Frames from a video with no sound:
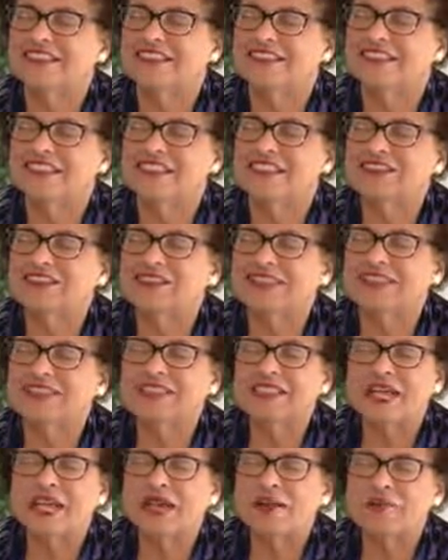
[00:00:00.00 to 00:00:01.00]
That good
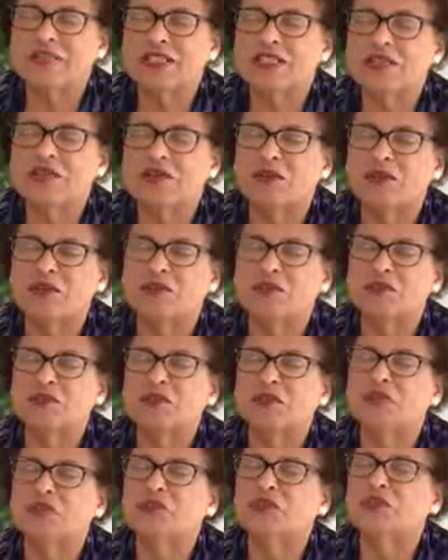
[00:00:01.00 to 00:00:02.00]
is happening all over
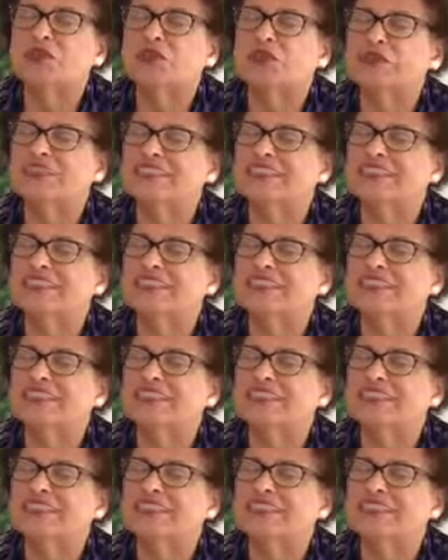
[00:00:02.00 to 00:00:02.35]
the world.